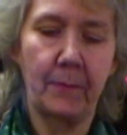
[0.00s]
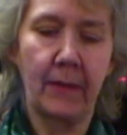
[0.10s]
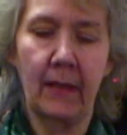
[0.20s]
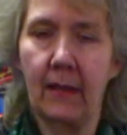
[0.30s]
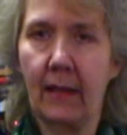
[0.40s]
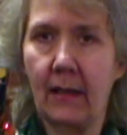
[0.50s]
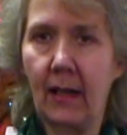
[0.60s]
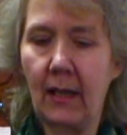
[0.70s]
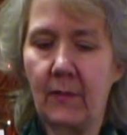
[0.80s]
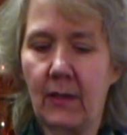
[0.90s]
my
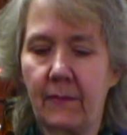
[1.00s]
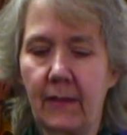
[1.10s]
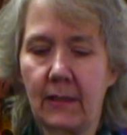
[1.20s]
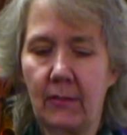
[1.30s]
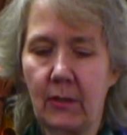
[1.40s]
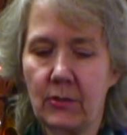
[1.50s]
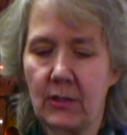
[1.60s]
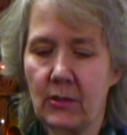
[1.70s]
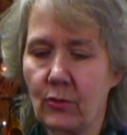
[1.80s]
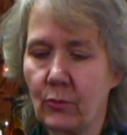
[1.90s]
mother's or my brother's or mine,
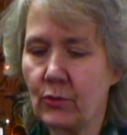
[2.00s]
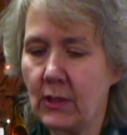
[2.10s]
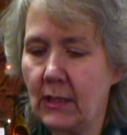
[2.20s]
and